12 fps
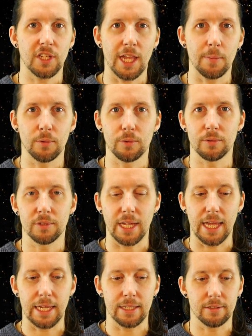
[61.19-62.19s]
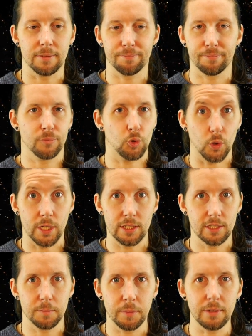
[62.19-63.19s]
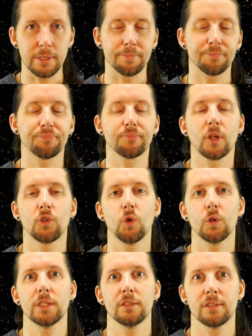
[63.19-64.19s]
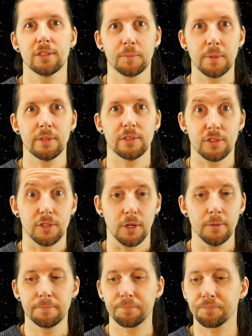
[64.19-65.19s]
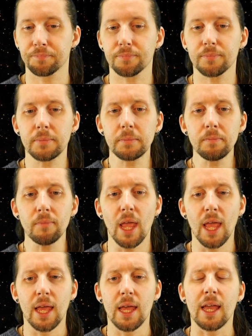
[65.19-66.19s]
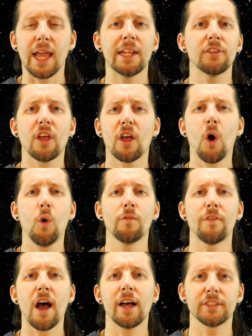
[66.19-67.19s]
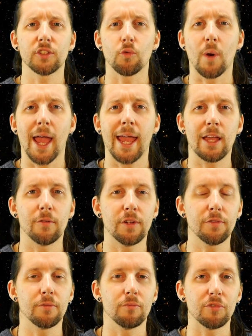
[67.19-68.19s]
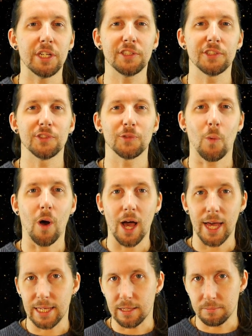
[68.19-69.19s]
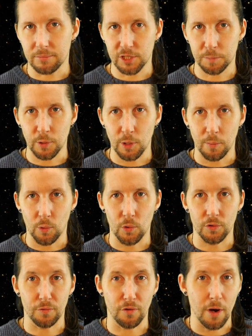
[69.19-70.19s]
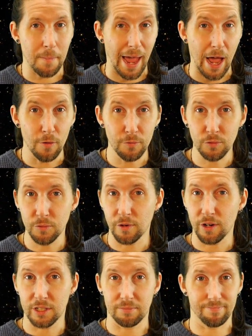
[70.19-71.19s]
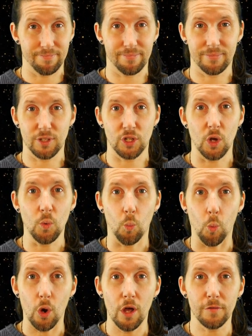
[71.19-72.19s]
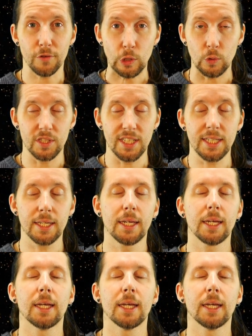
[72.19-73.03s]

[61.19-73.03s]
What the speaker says: tables and talking to spirits, you know. And there's a whole vast array of different reasons why spirit boards are very powerful, very, you know, worth using.